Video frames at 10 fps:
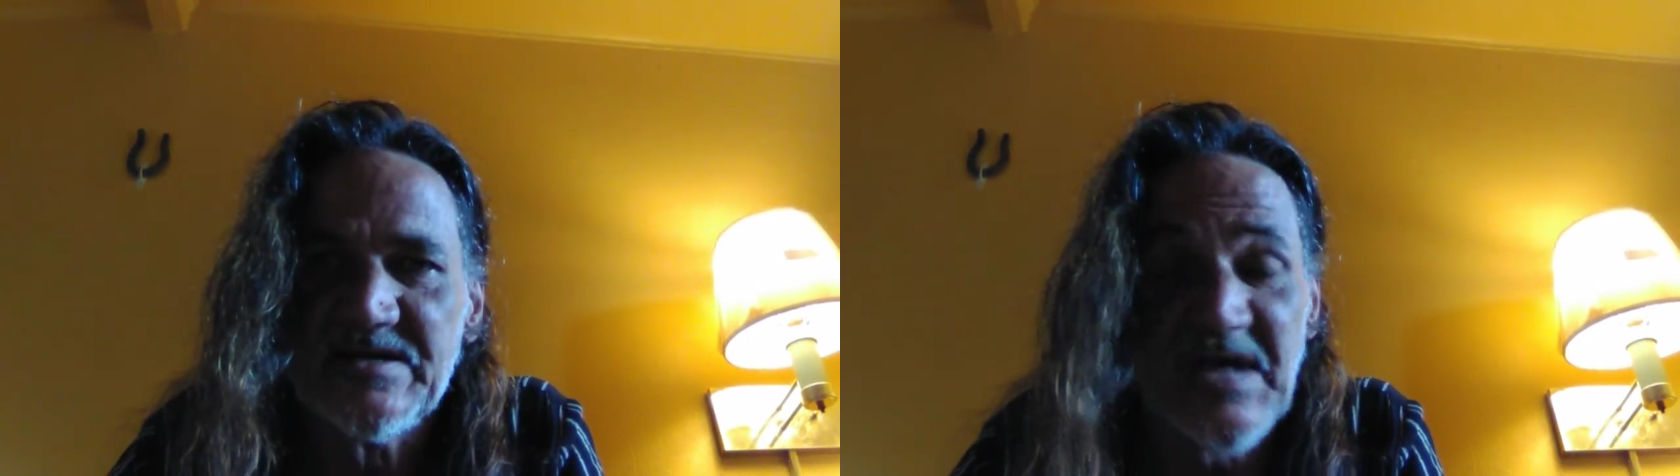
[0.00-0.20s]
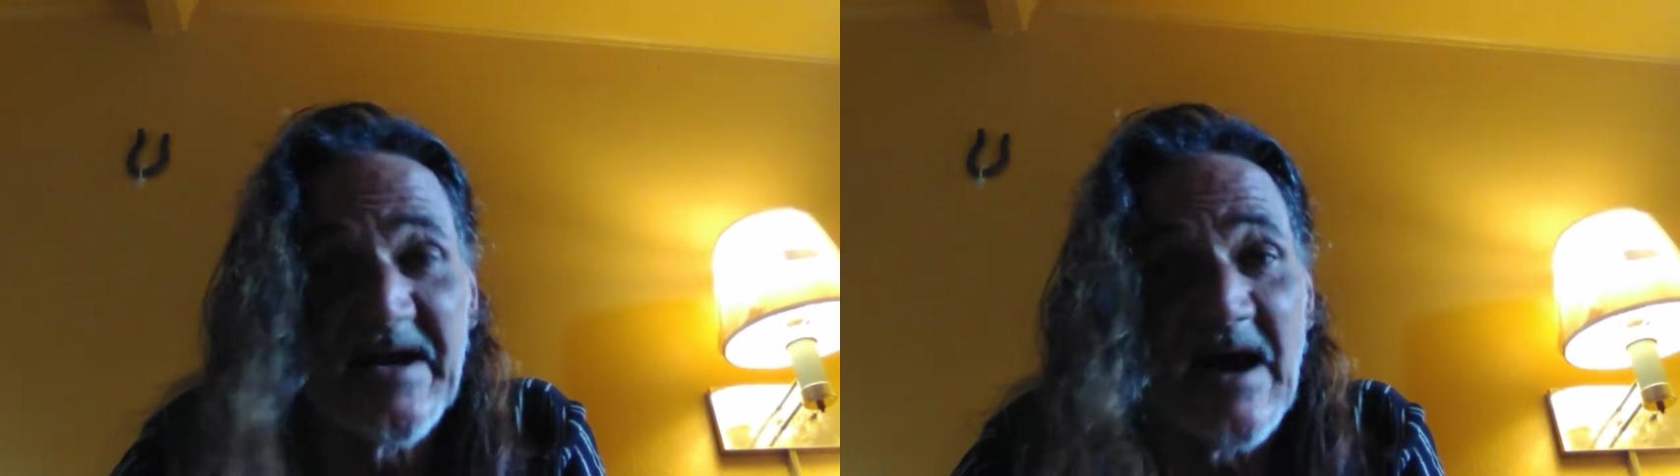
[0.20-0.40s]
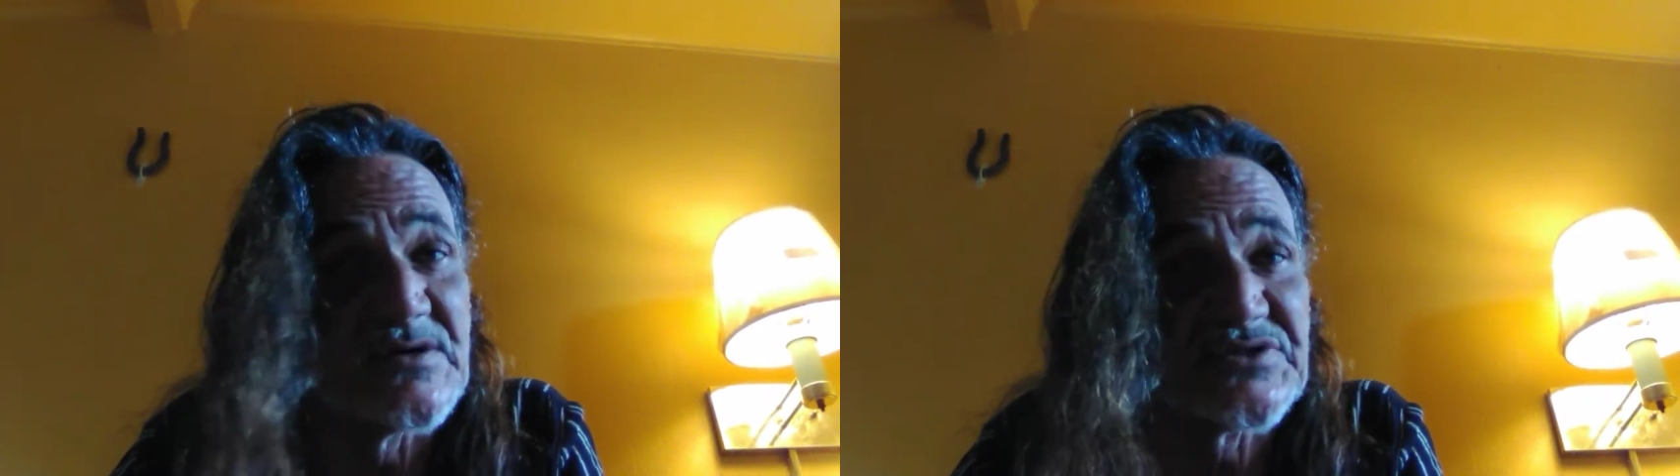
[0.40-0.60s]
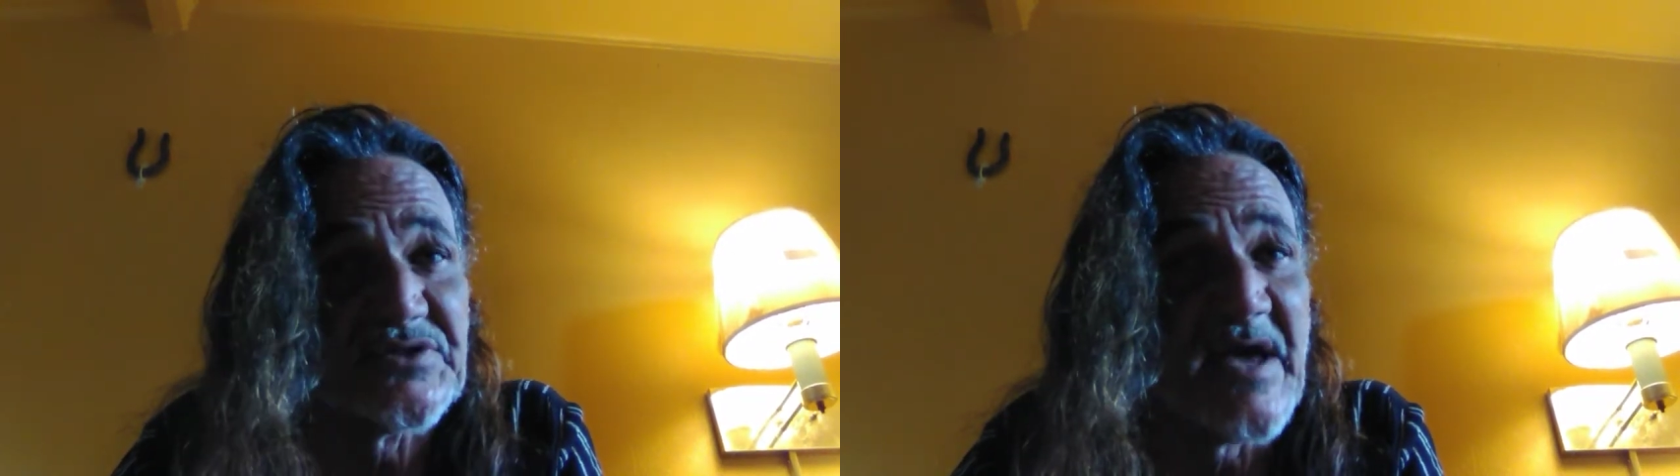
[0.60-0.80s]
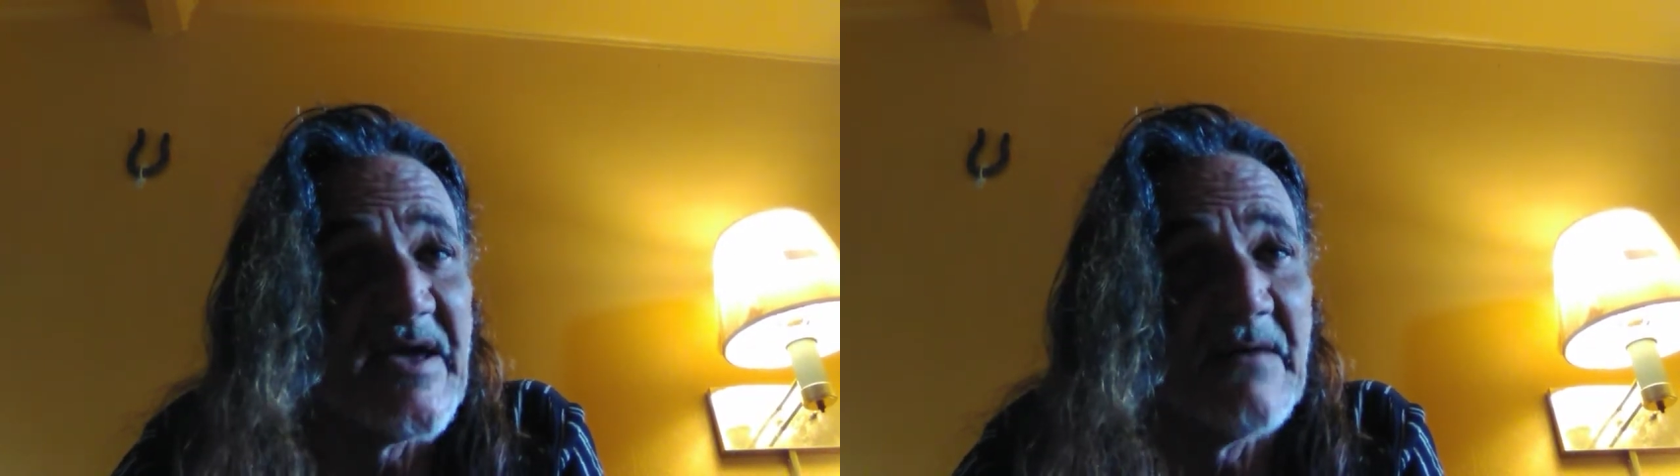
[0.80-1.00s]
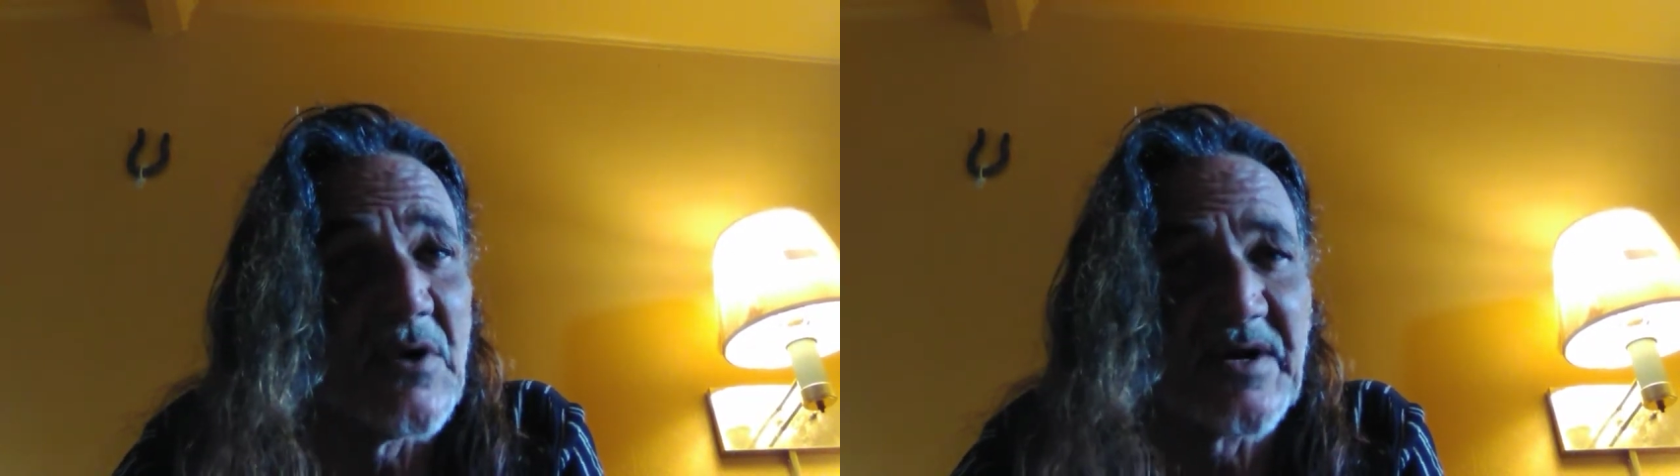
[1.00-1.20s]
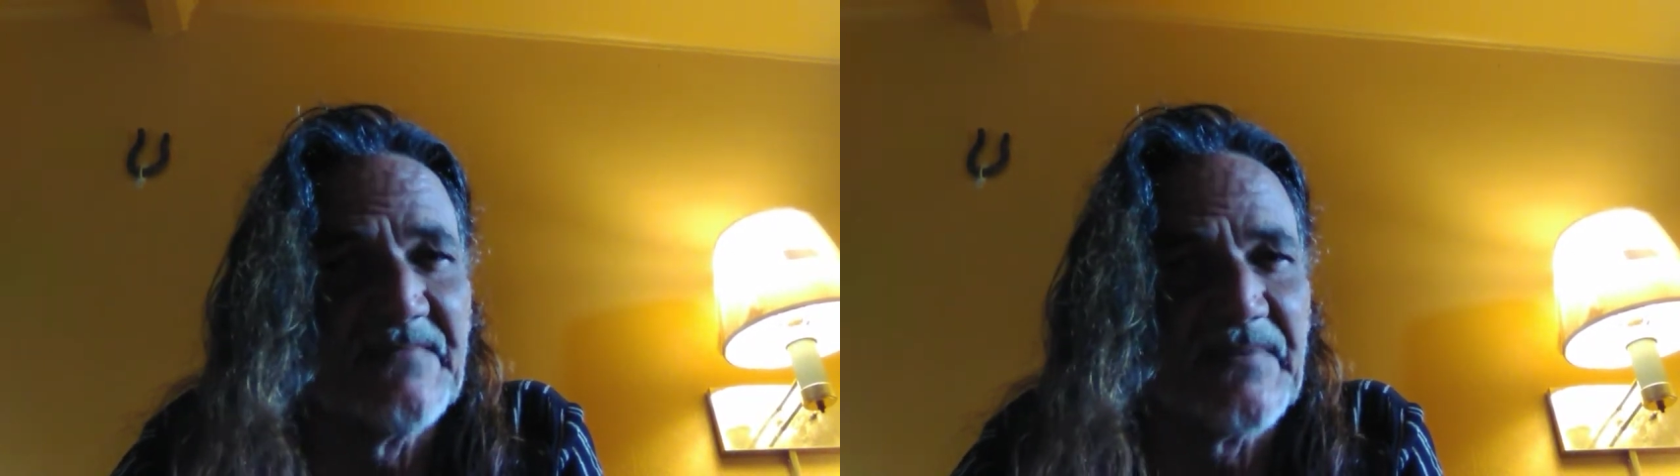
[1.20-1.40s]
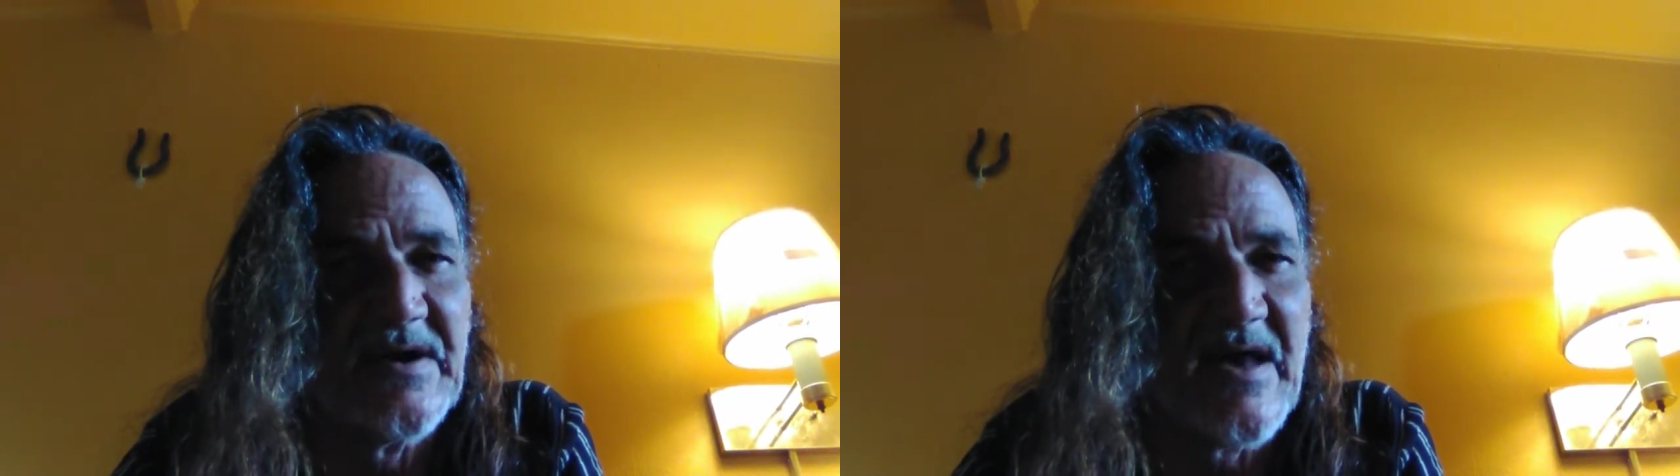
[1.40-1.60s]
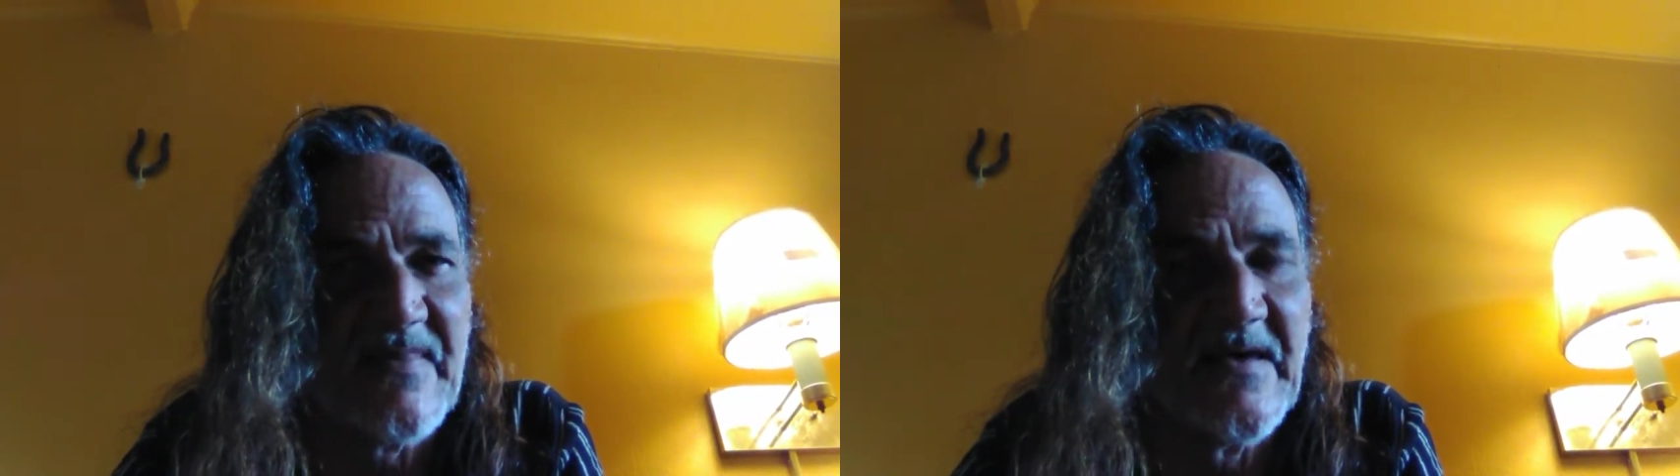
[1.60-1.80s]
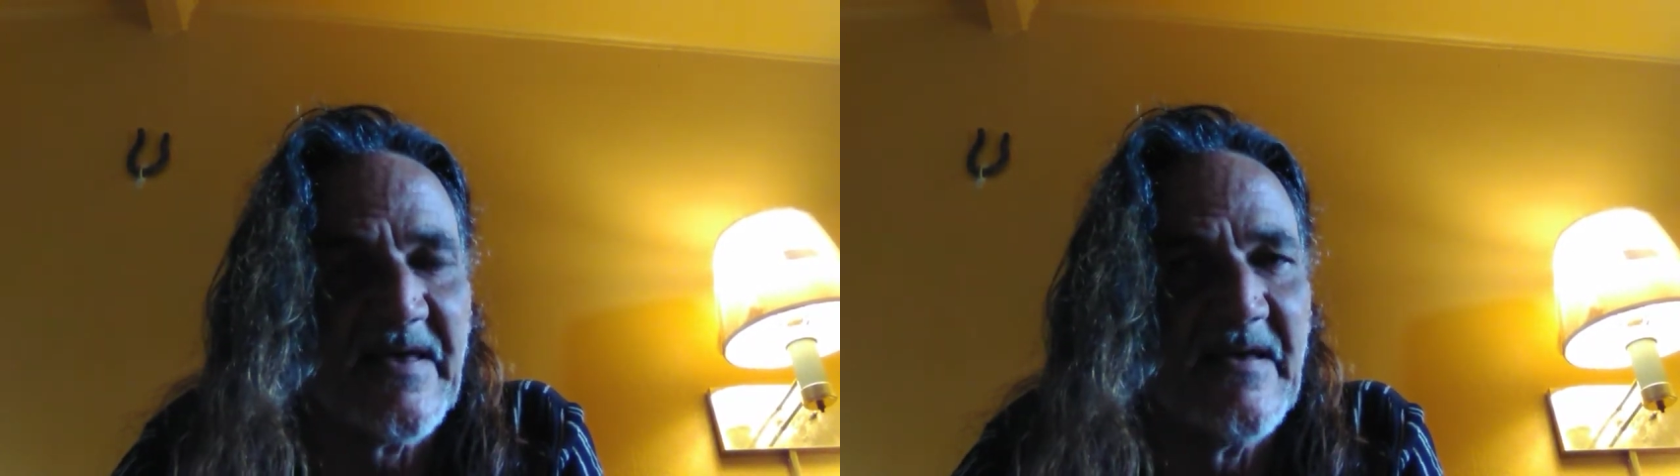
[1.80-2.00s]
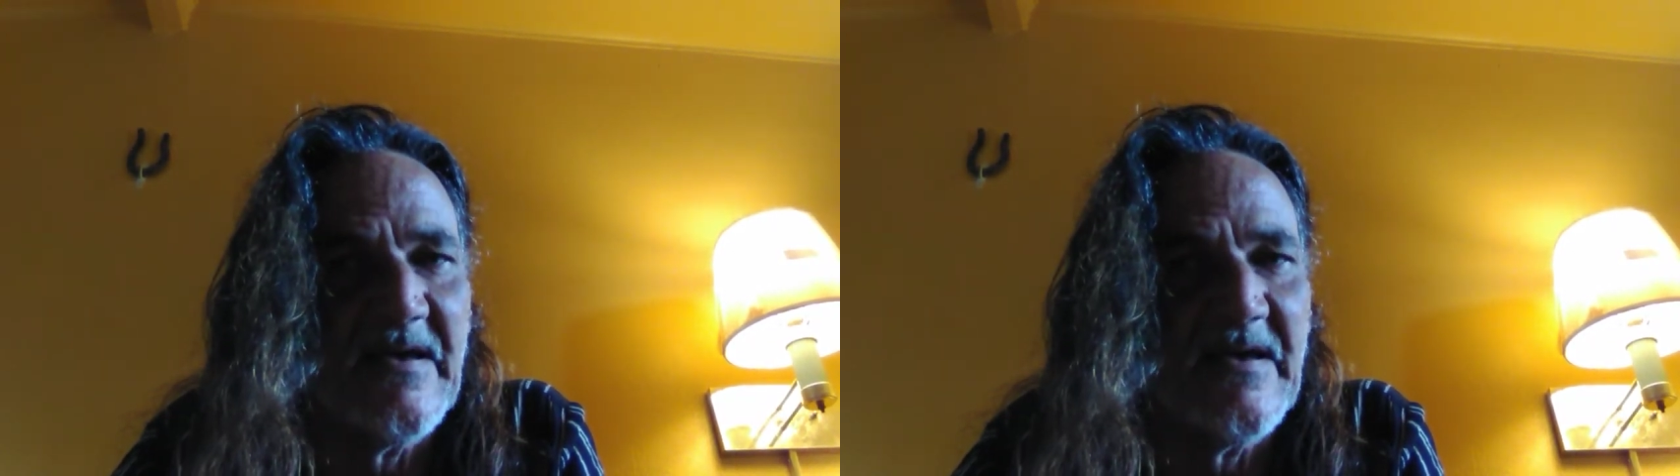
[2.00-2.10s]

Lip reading: 10 hours a day, I'm working for nothing.